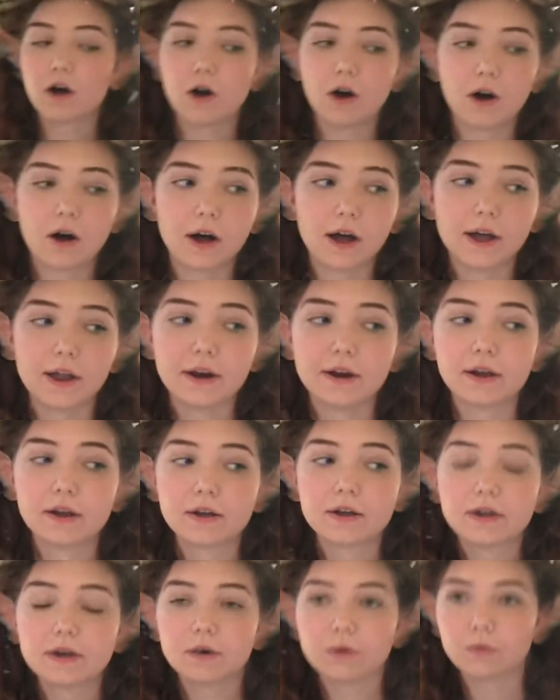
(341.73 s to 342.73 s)
on
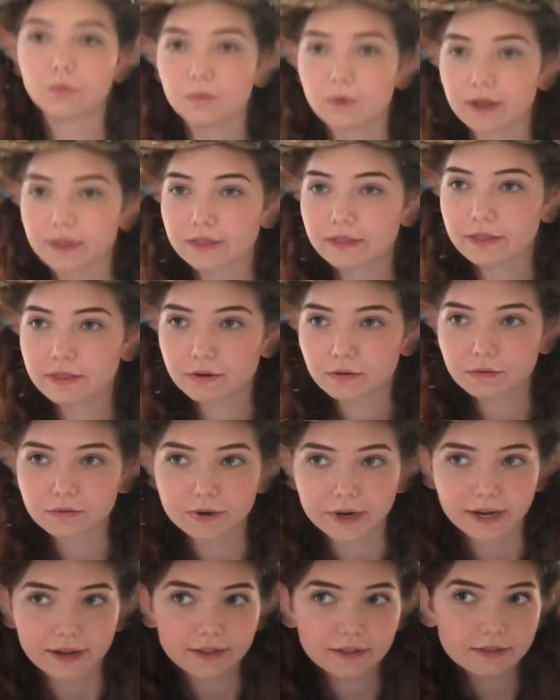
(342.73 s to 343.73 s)
with the
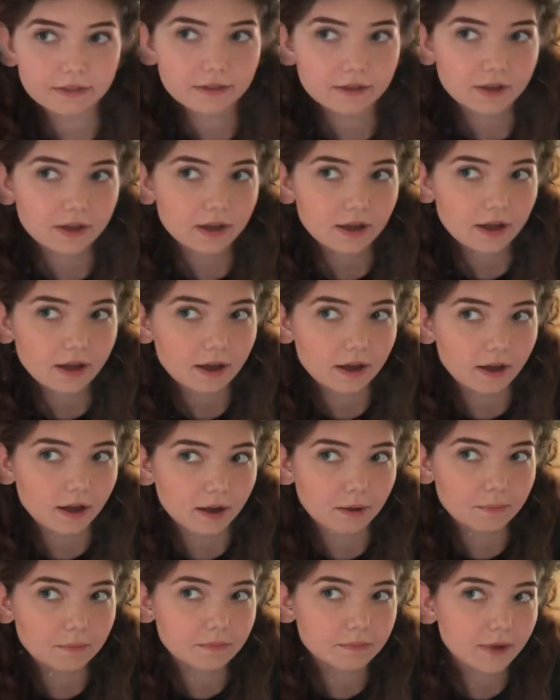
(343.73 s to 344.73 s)
wreath.
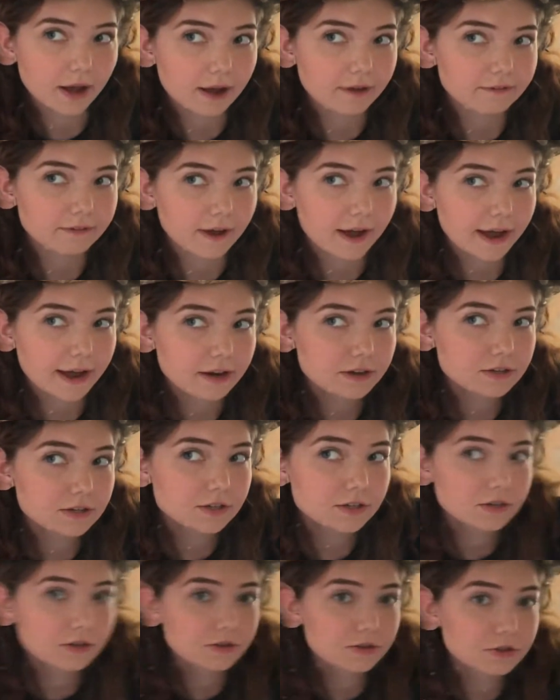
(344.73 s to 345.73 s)
I've had
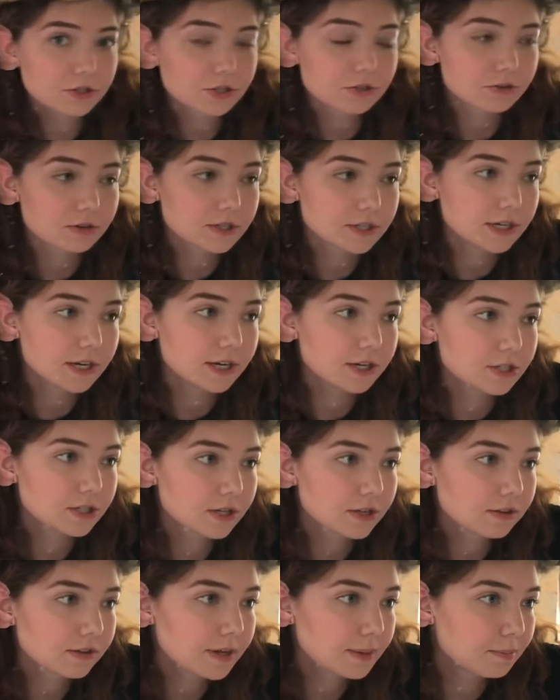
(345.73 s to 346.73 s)
to
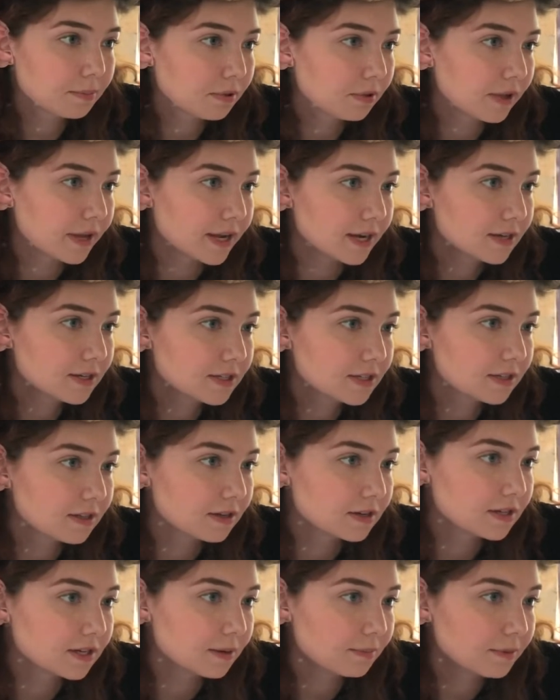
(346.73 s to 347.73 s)
strategically place the
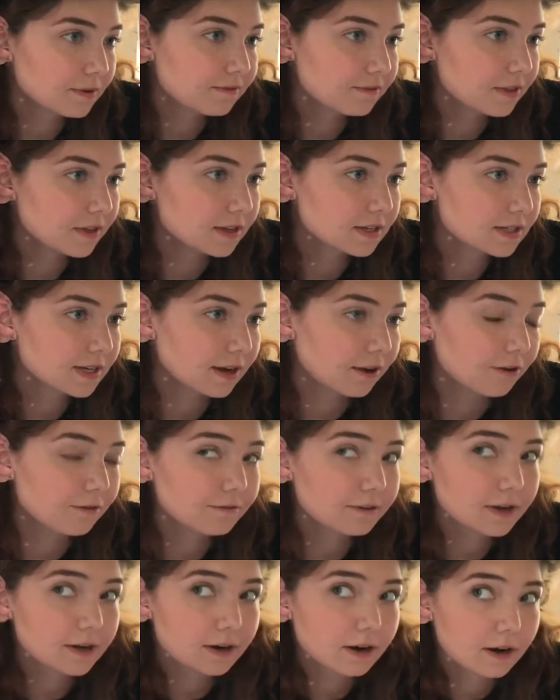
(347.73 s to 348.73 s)
tip of this elf
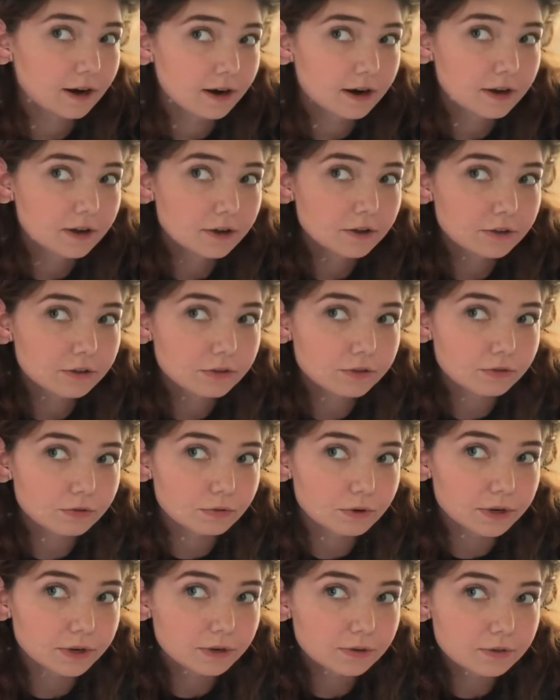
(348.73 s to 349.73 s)
ear
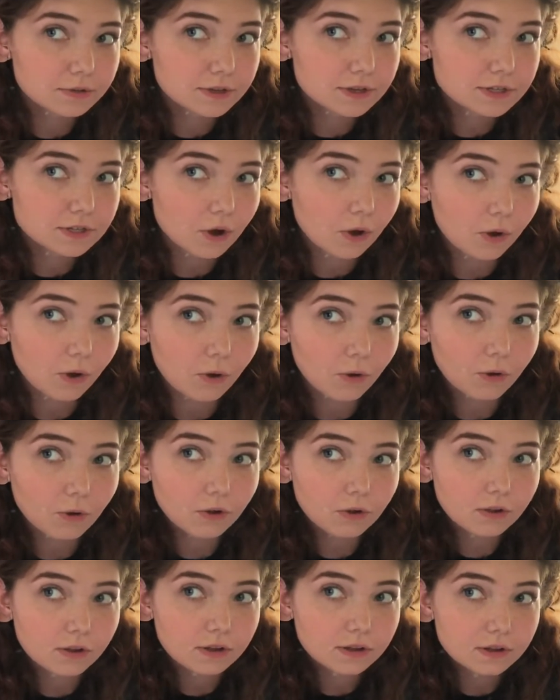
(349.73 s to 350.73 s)
through this
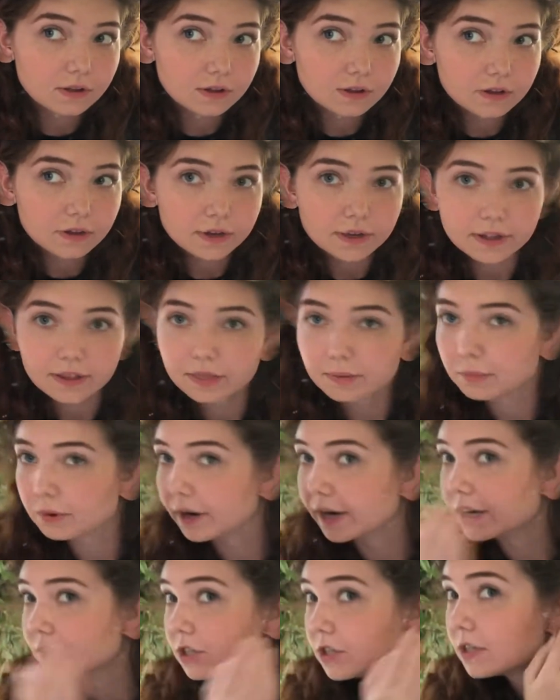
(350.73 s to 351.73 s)
hole in the
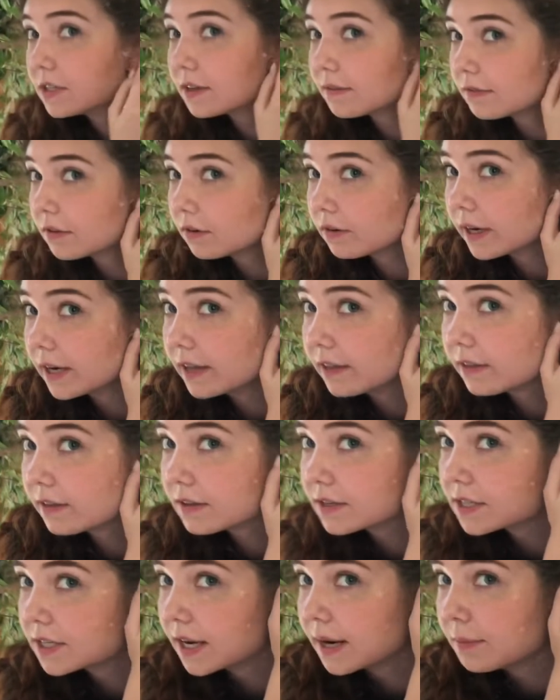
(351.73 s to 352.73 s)
branches of the wreath.
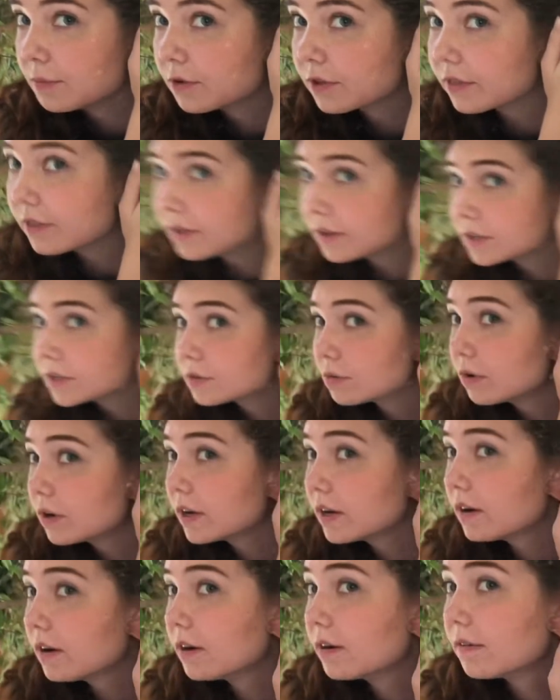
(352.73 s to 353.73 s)
Same with this
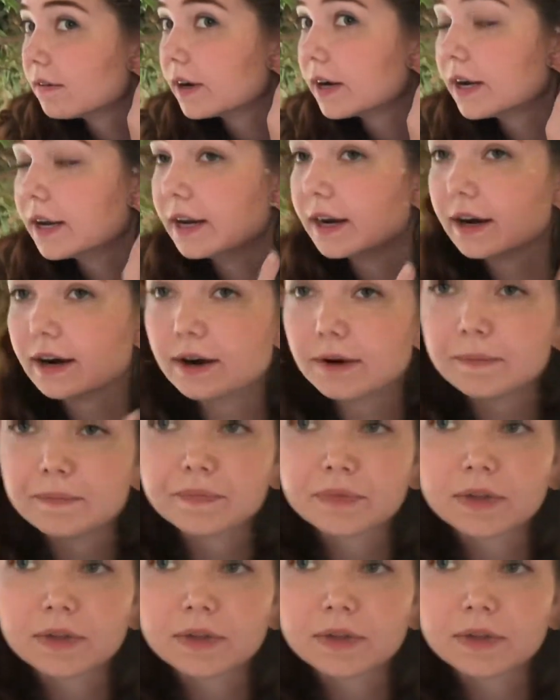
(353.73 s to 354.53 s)
one over here,